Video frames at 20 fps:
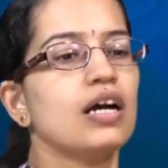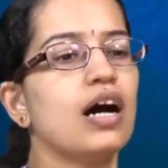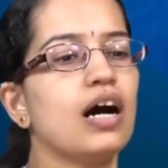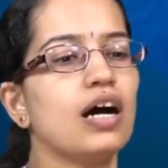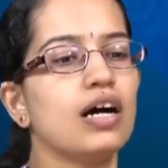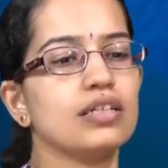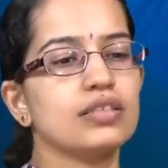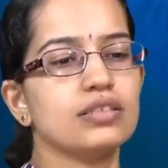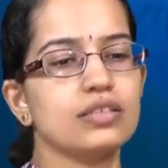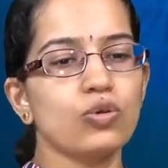
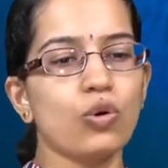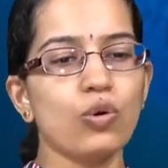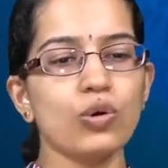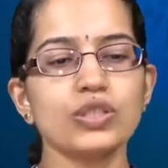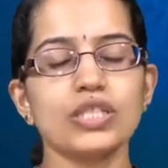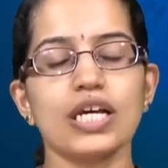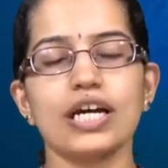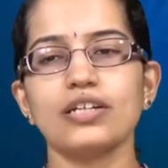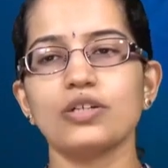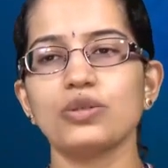
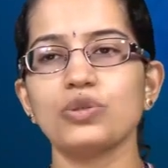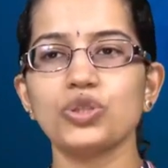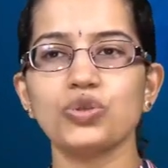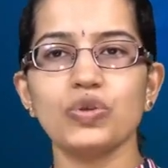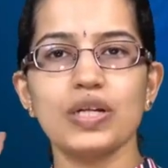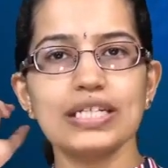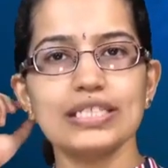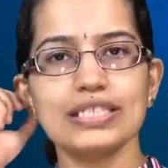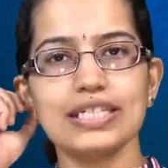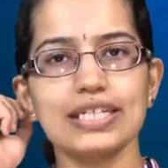Those are
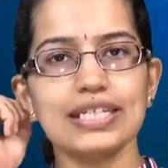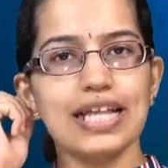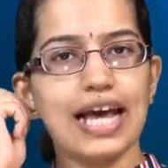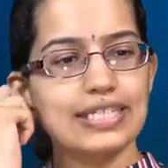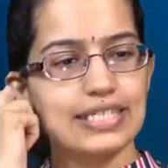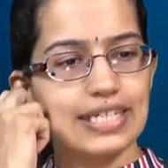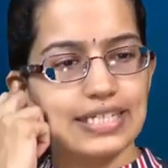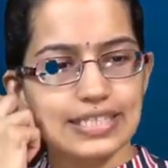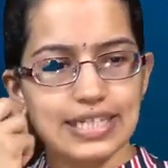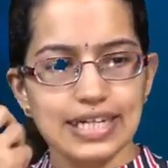usually seen,
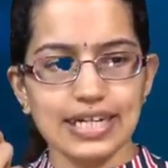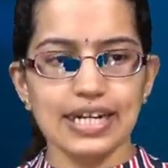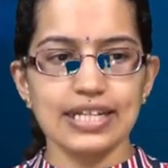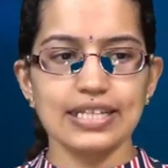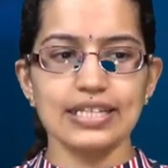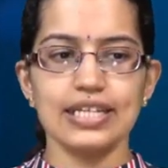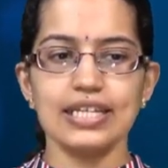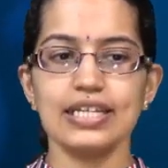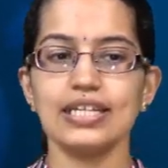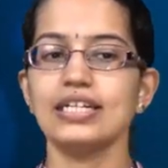as I said,
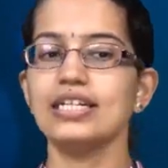in